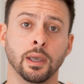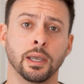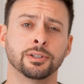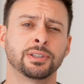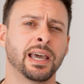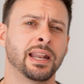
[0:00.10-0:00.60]

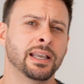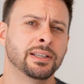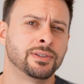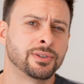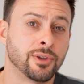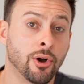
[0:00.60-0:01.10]
Here's how to
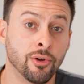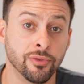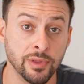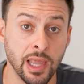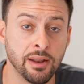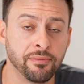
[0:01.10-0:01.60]
install
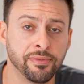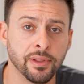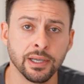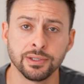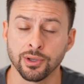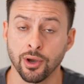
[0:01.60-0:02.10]

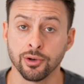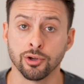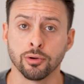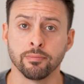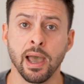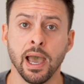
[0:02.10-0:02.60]
Netflix on
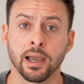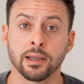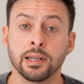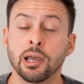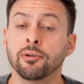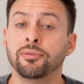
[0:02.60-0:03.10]
your Mac.
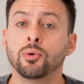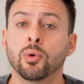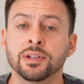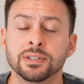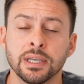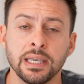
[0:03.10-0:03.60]
Now, if you
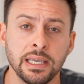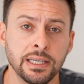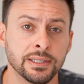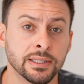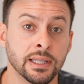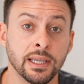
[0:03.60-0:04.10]
want to
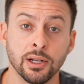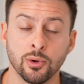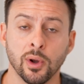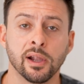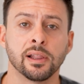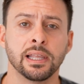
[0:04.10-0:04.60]
easily and
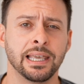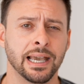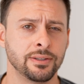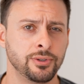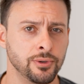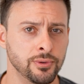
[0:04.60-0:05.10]
quickly
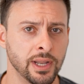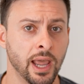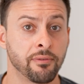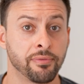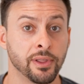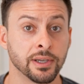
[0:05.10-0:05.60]
get to
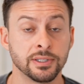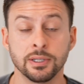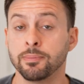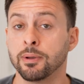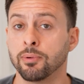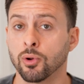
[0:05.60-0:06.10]
Netflix to
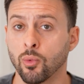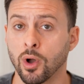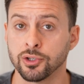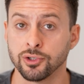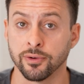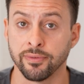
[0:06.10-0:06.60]
be able to
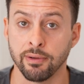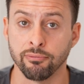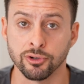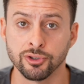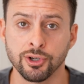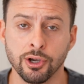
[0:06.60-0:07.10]
watch your
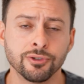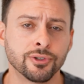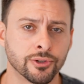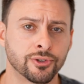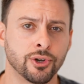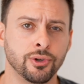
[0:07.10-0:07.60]
favorite shows,
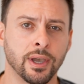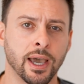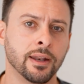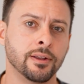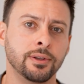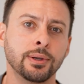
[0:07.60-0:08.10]
I'll show you how
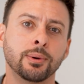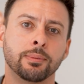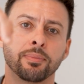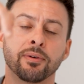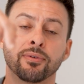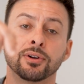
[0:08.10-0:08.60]
to do
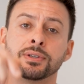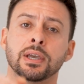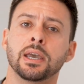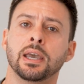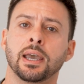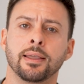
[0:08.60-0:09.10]
it. But first,
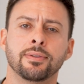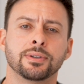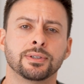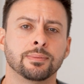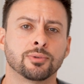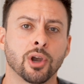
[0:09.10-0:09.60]
hit the
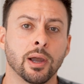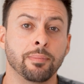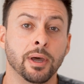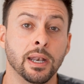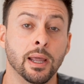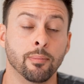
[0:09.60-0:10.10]
subscribe
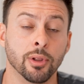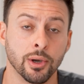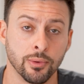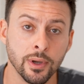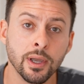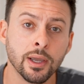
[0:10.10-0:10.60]
button down below.
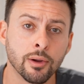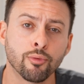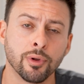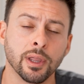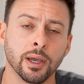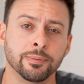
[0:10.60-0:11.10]
It
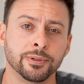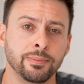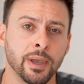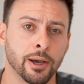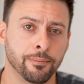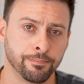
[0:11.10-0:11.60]
really helps
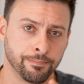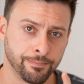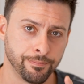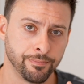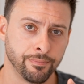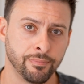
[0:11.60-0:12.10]
me out.
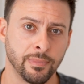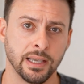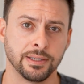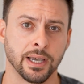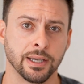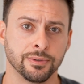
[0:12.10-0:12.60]

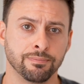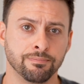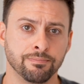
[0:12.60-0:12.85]
Thanks, guys.